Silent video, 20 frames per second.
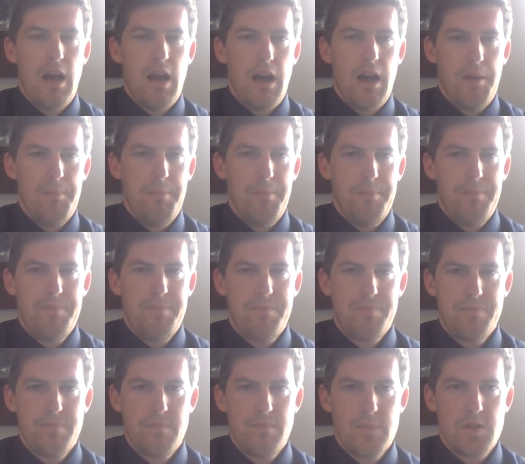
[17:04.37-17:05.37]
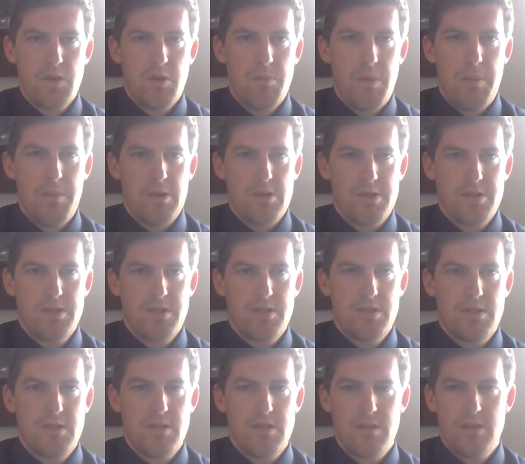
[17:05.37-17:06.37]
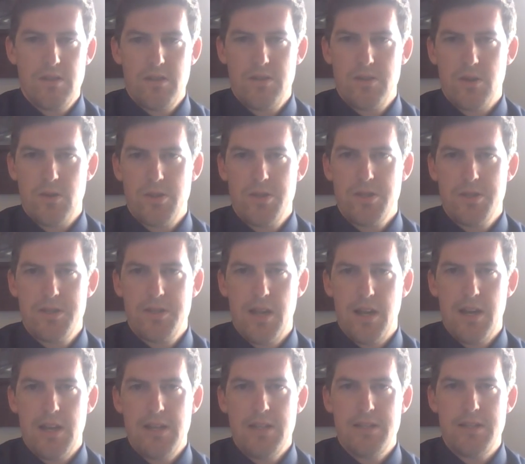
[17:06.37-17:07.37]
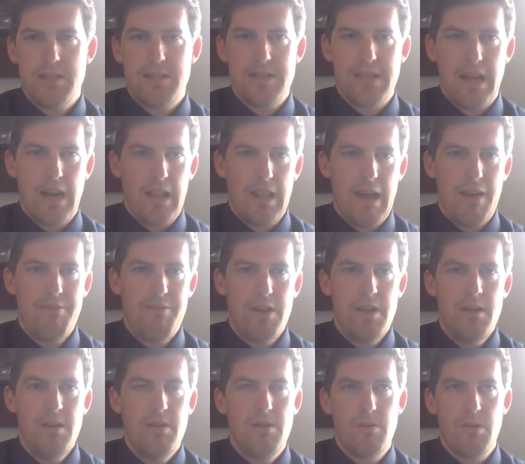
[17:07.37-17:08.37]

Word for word: Um, so remember, Social studies is at 11,